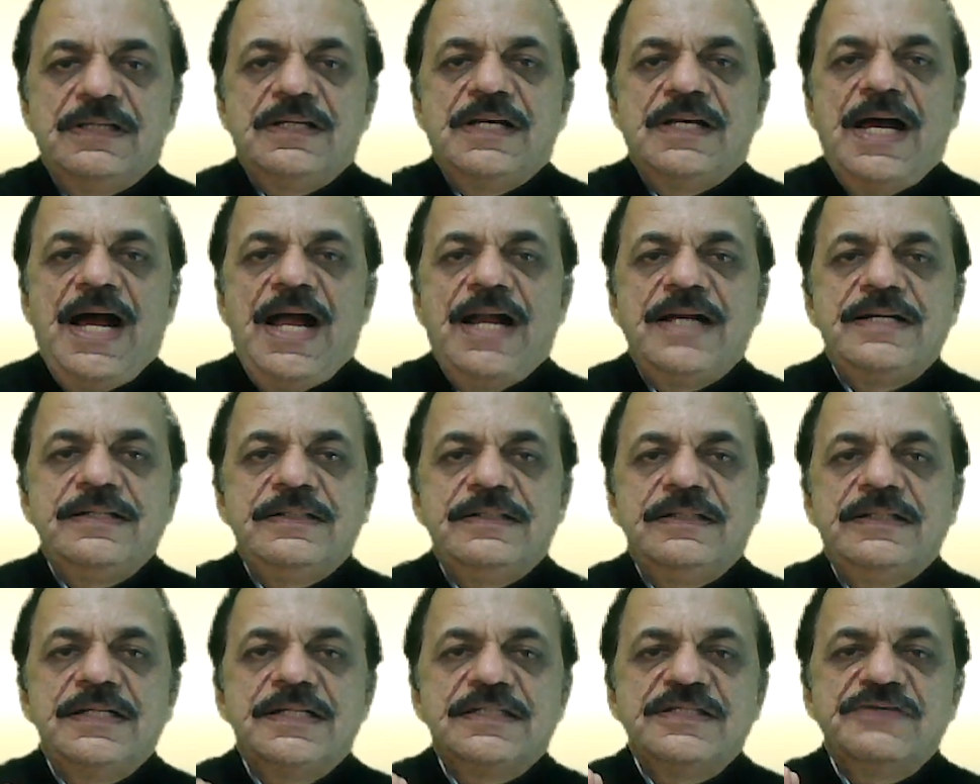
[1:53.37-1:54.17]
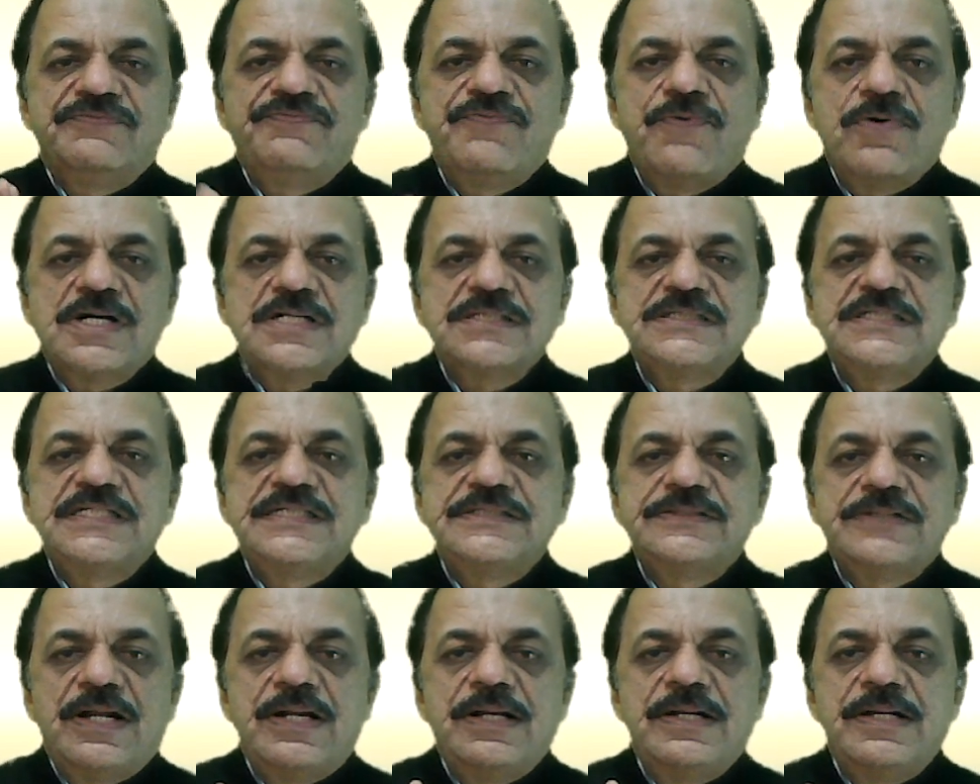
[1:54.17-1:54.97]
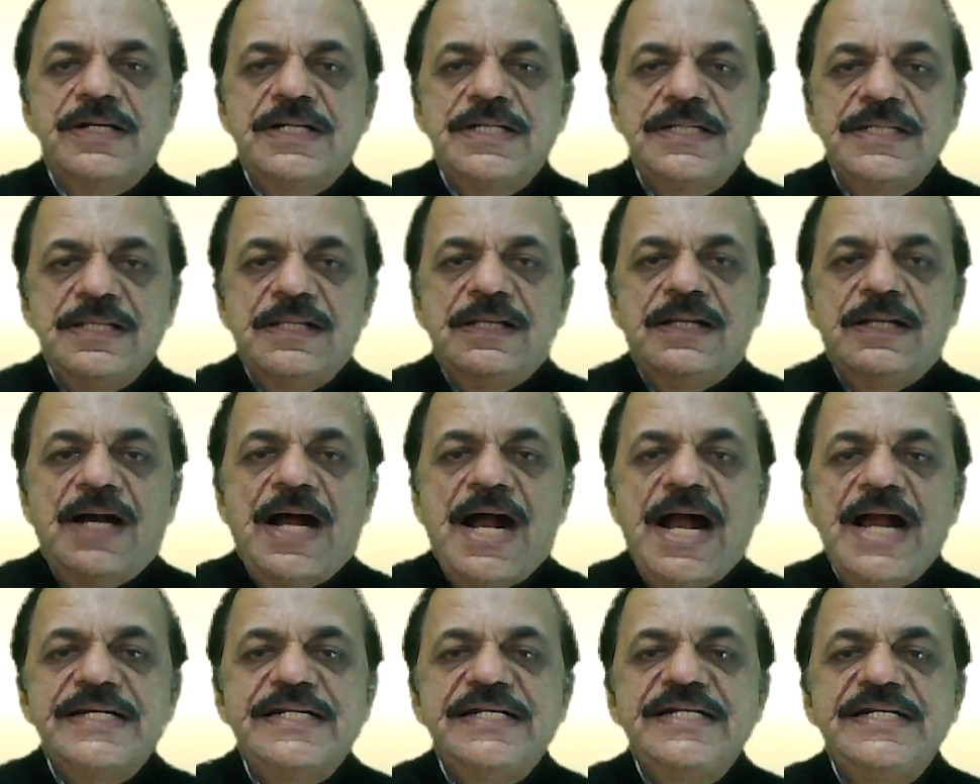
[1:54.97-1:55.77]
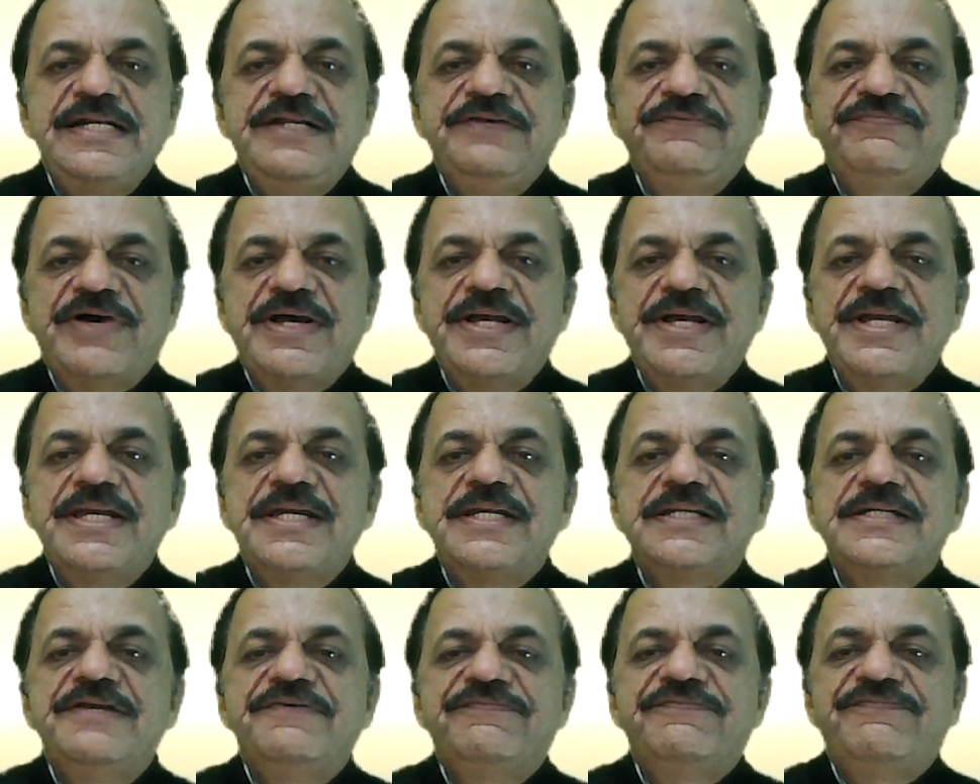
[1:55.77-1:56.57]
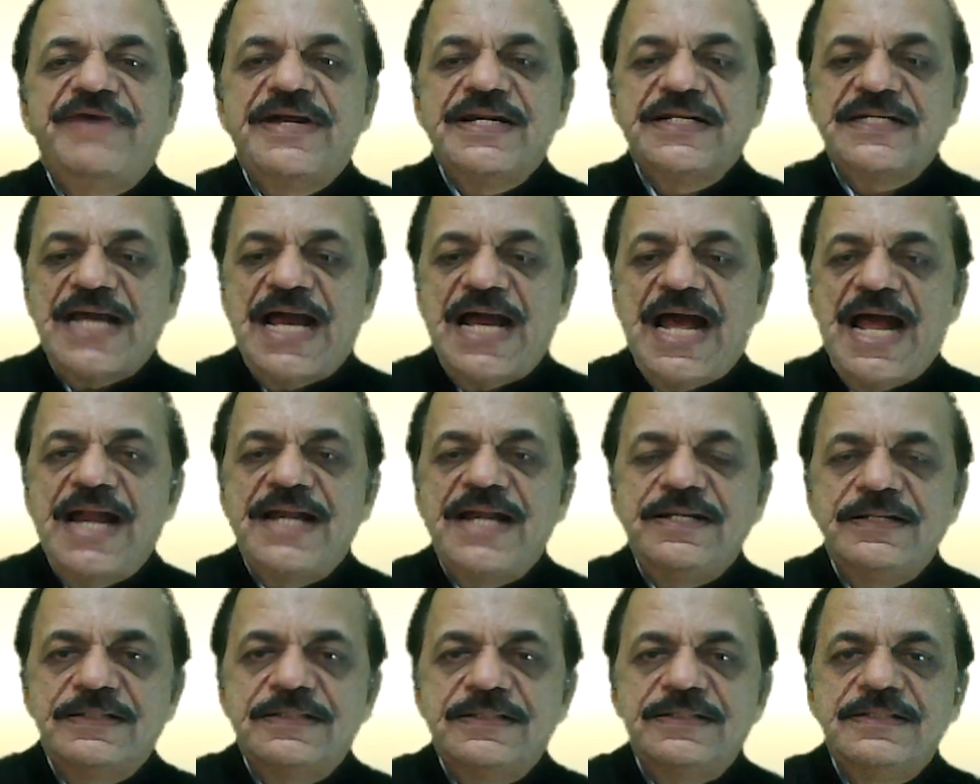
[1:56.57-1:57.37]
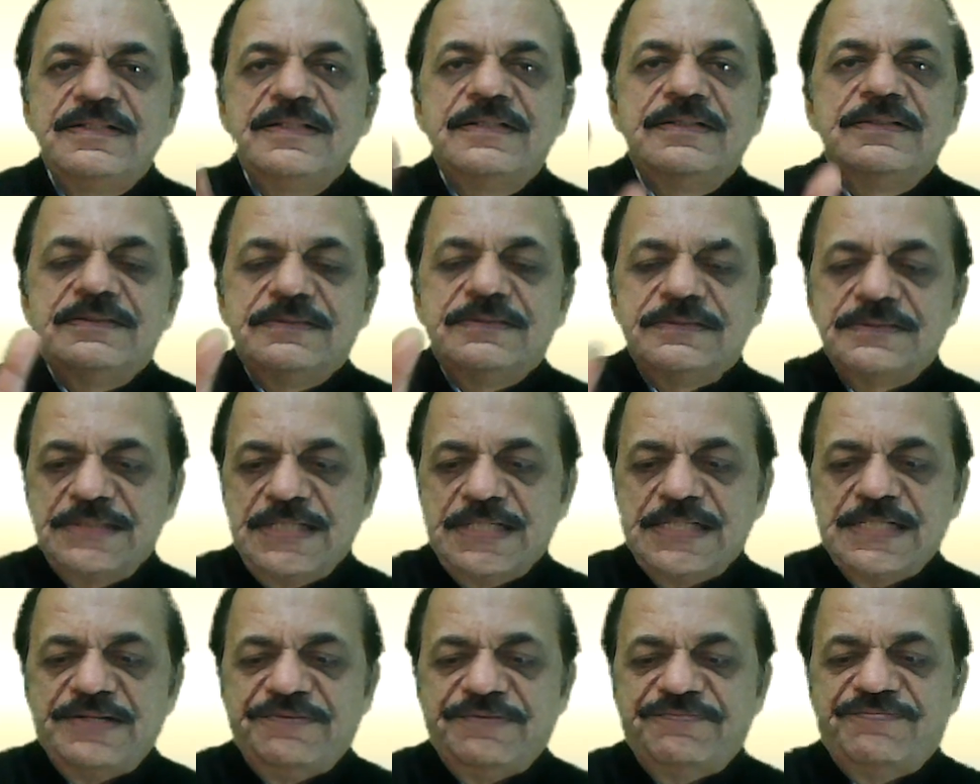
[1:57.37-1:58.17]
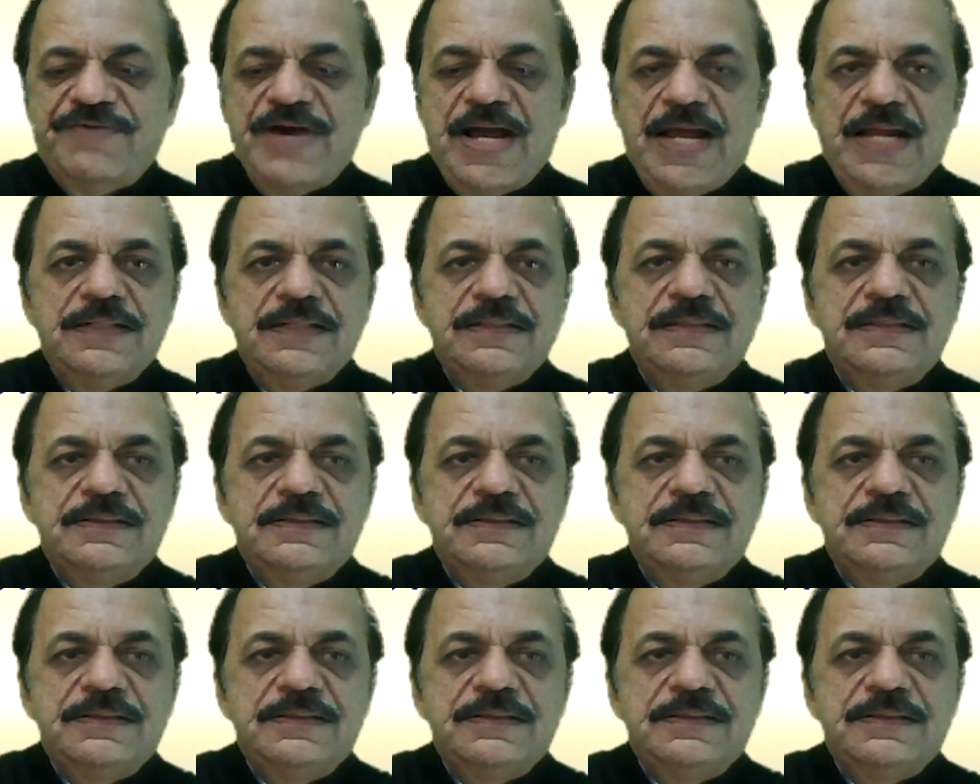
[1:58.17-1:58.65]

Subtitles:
And here the focus is on identify defect and rectify.